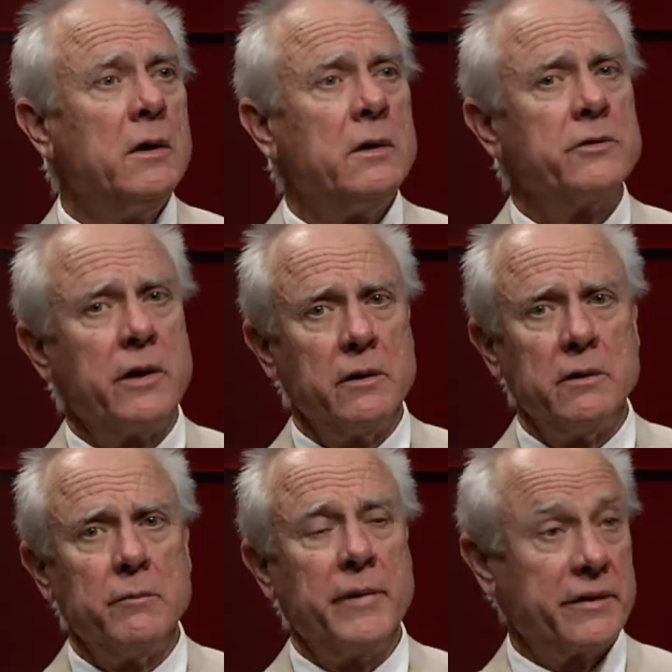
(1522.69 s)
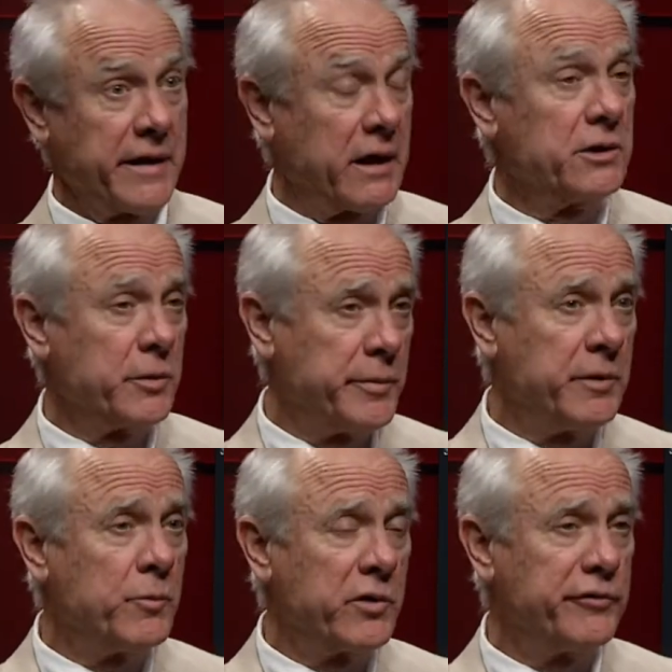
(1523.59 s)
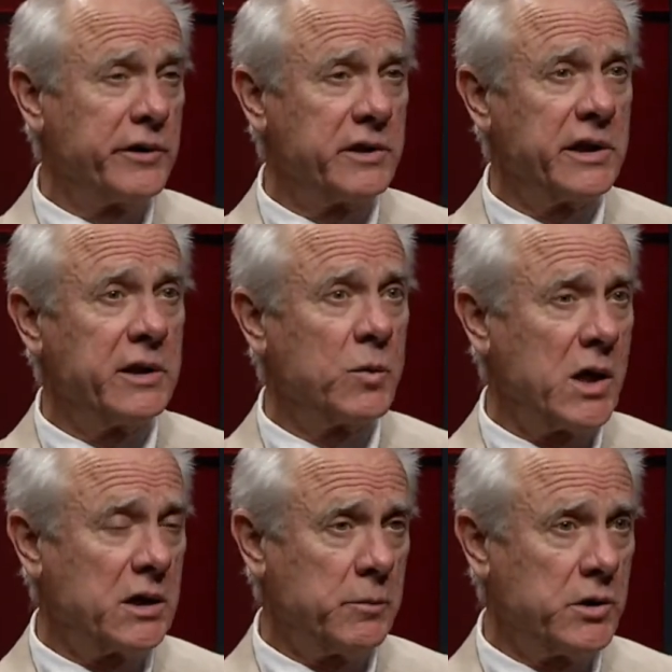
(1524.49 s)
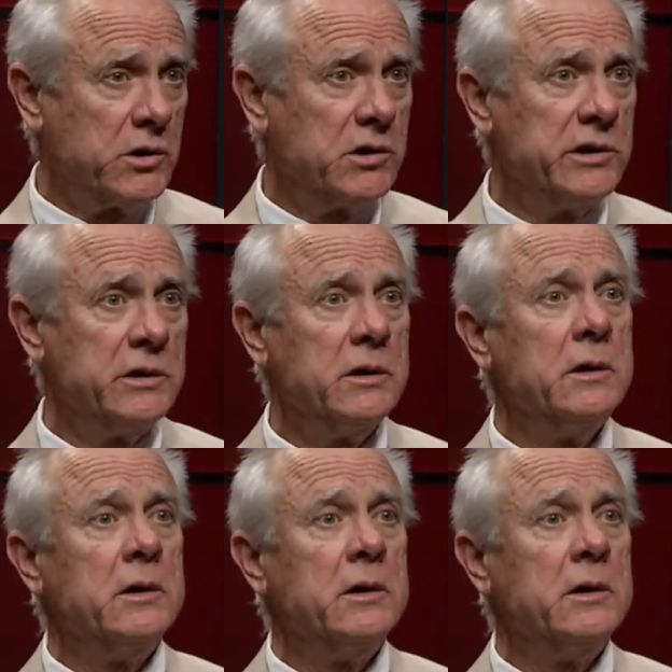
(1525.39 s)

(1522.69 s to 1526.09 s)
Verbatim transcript: Try to make that a little bit more friendly and walkable and.